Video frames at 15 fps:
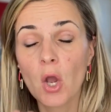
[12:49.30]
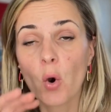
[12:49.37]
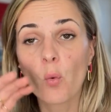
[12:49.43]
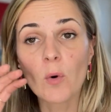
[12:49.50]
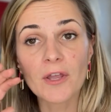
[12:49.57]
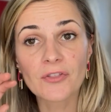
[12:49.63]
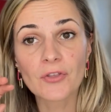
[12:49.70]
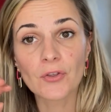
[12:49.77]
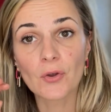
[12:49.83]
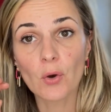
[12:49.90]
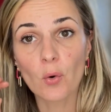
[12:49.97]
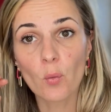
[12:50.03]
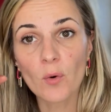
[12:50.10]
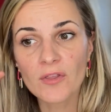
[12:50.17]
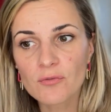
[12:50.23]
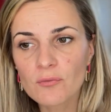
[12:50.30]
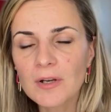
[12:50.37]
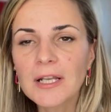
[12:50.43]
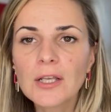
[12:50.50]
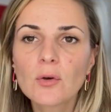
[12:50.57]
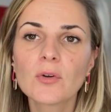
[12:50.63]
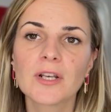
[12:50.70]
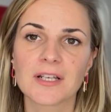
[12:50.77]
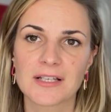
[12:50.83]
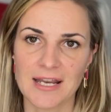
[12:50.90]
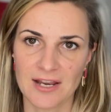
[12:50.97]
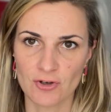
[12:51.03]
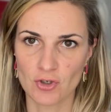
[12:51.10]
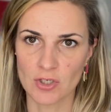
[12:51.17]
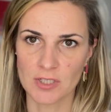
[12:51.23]
with really good
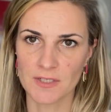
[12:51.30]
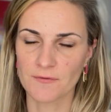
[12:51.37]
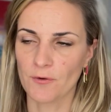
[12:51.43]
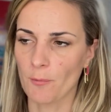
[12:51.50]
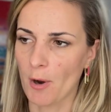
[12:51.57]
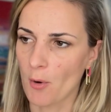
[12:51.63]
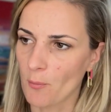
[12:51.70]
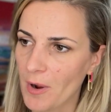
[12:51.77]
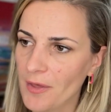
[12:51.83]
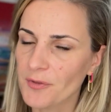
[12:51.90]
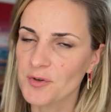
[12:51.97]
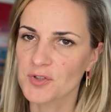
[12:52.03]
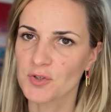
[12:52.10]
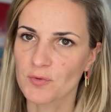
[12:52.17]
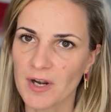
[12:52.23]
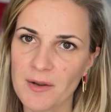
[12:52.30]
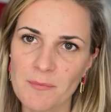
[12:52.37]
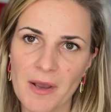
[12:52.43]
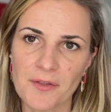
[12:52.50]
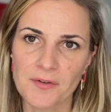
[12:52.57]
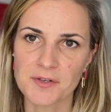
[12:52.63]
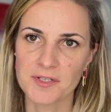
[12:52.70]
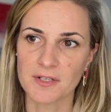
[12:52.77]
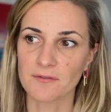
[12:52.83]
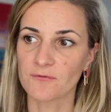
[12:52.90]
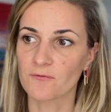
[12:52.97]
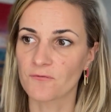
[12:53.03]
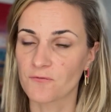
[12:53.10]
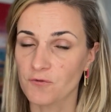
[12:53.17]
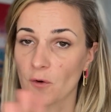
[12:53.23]
intentions from our mothers, grandmothers, and
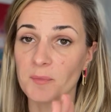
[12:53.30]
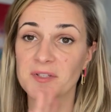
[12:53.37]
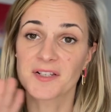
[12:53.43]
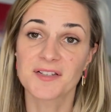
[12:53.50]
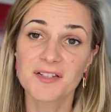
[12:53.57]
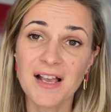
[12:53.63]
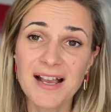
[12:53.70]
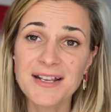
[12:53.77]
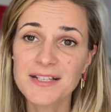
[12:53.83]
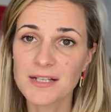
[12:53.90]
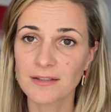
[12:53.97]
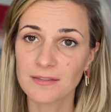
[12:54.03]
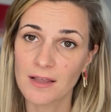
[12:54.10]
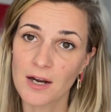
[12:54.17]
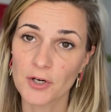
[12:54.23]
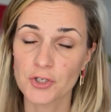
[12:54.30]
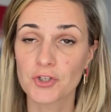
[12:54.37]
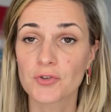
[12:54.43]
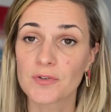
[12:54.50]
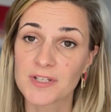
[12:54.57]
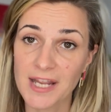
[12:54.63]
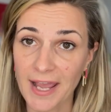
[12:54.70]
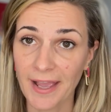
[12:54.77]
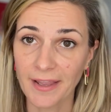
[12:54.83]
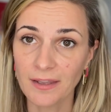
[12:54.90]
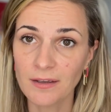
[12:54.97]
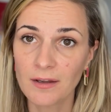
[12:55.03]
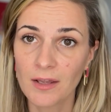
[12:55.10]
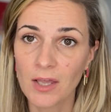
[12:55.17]
from society at large today,